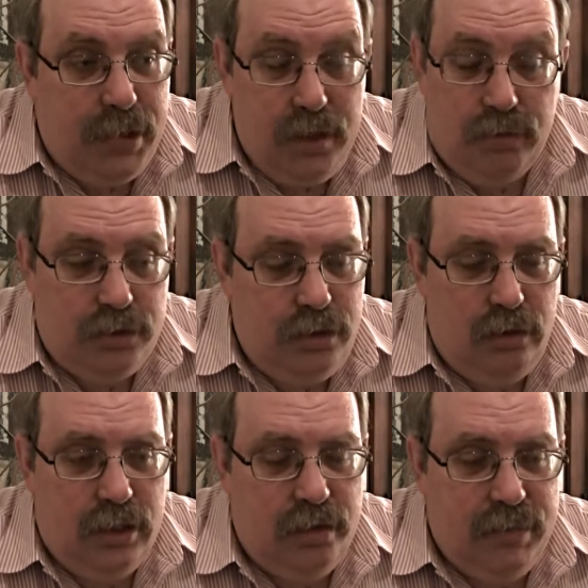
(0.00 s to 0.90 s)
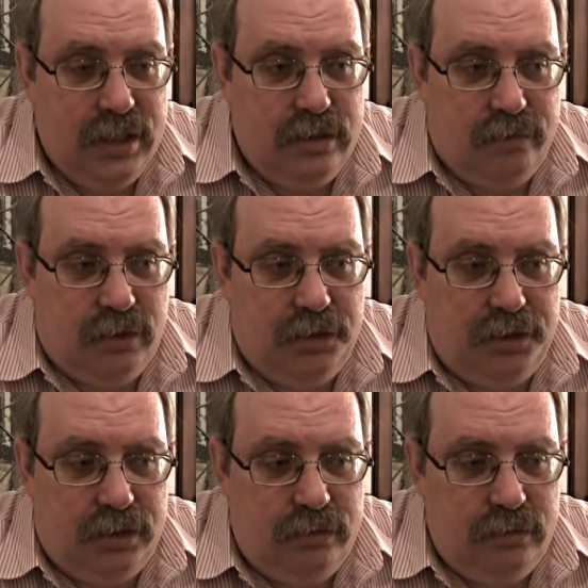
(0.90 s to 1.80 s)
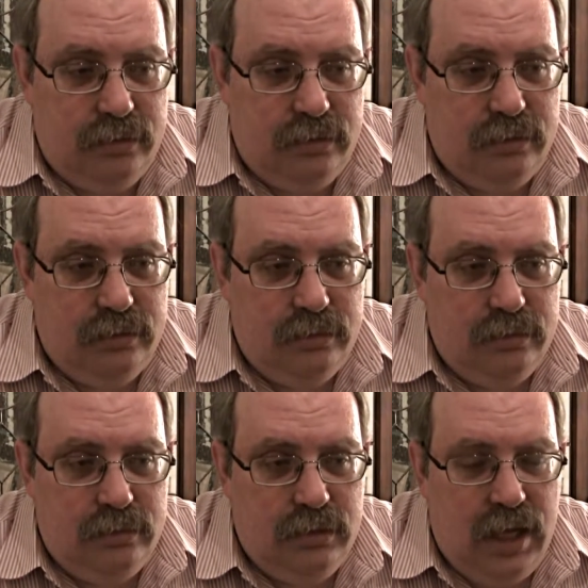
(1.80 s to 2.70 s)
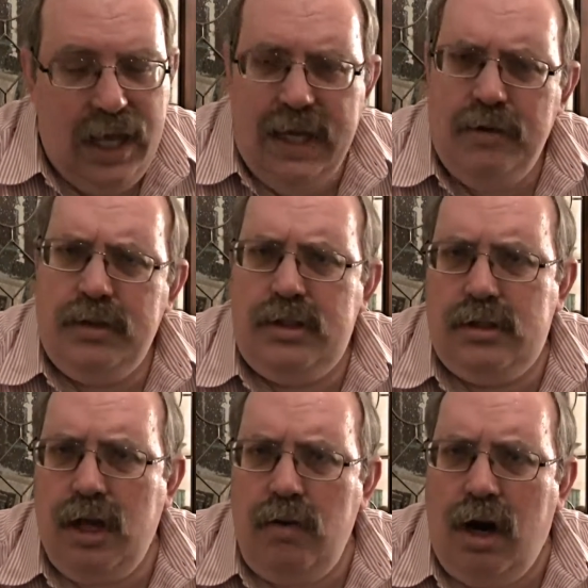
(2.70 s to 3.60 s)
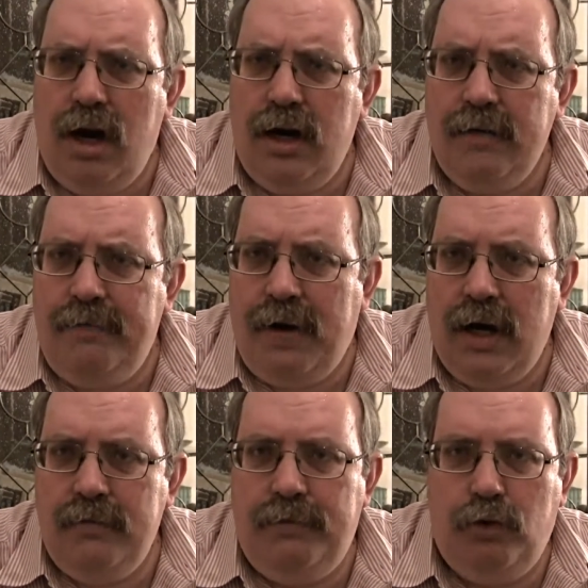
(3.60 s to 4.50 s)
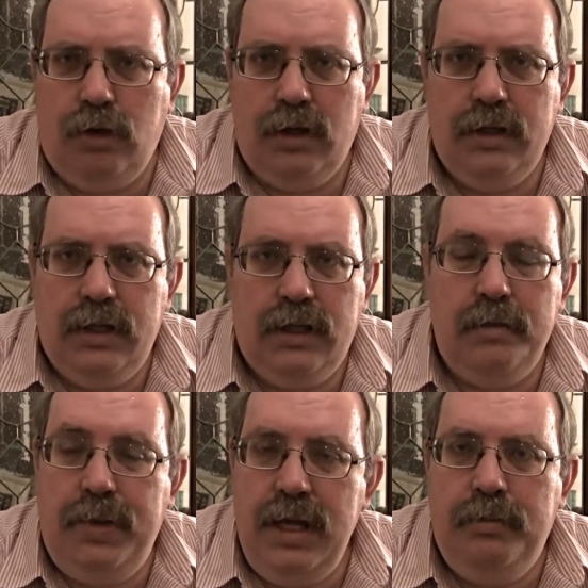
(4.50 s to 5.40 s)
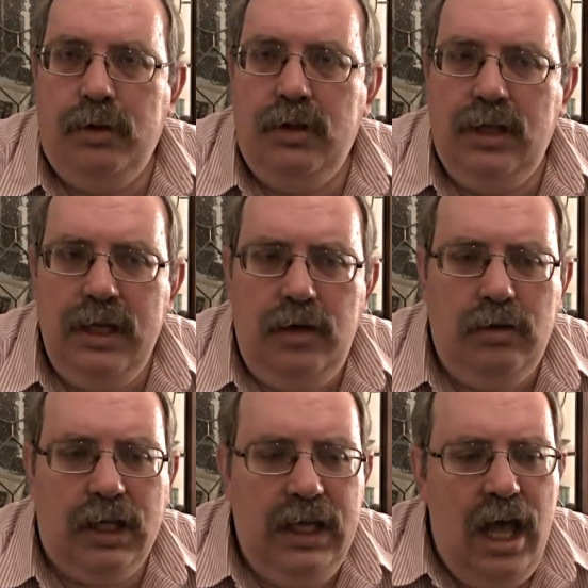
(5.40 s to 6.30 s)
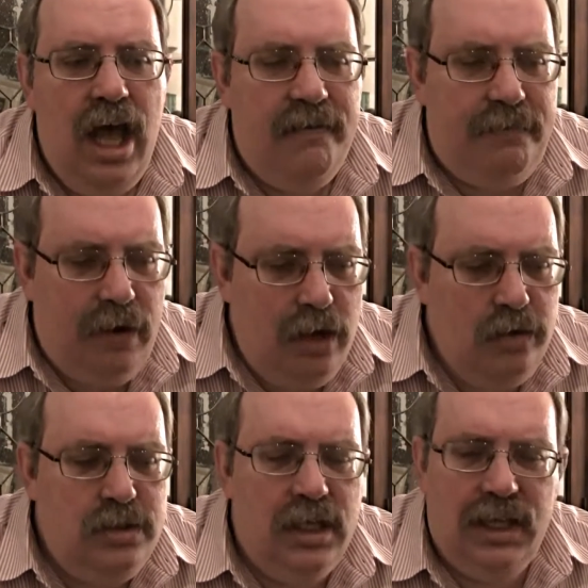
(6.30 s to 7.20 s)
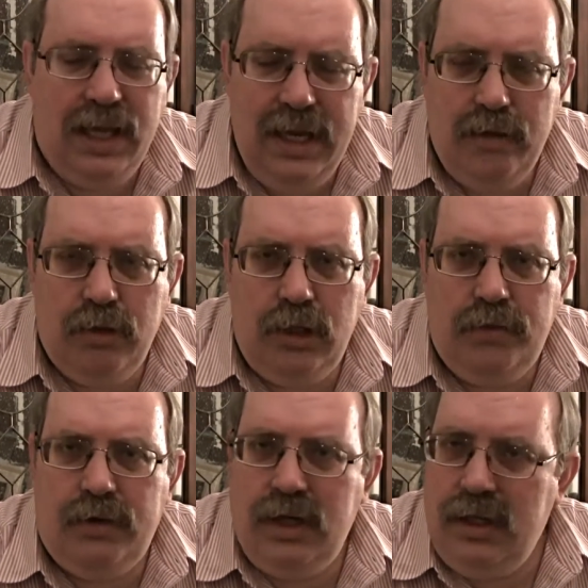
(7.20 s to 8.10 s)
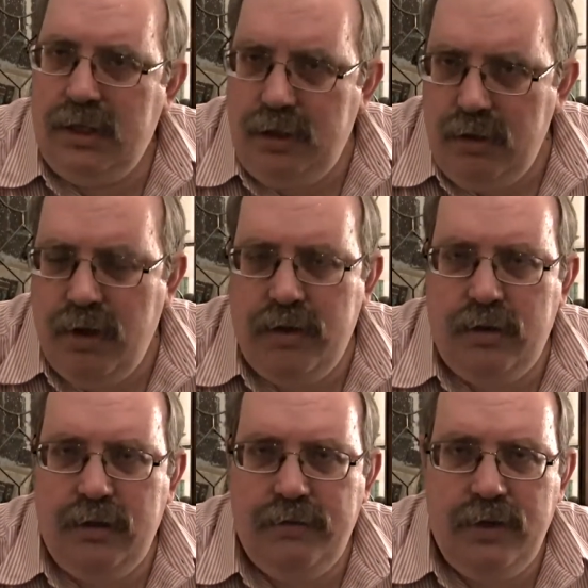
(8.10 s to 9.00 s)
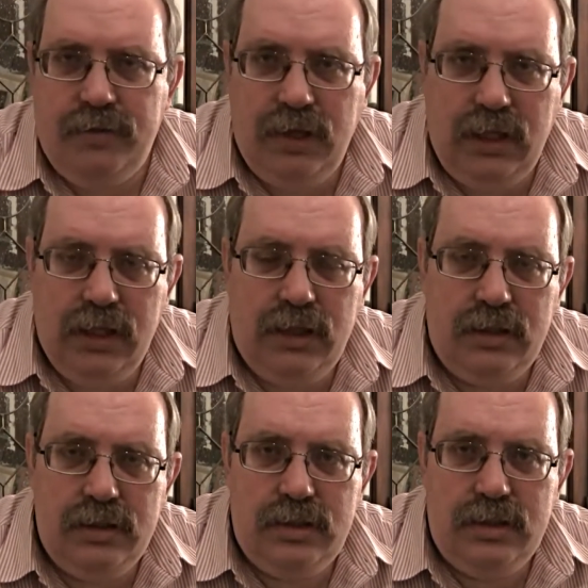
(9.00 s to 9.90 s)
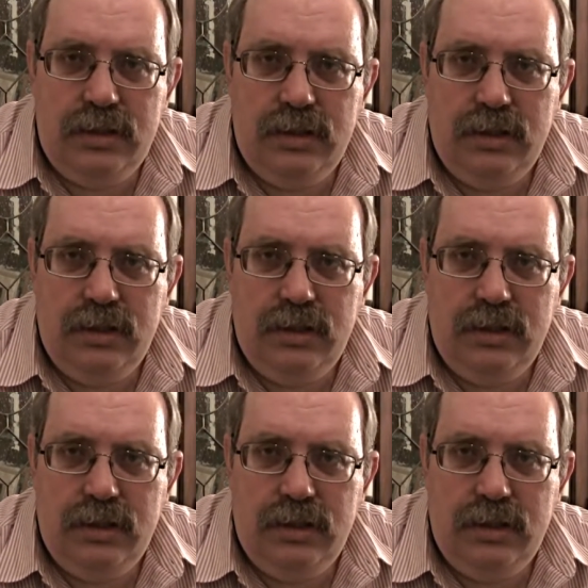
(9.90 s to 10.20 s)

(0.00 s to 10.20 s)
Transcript: But it was truly an amazing version. And it was so hard fought for that the people literally froze language for nearly 250 years,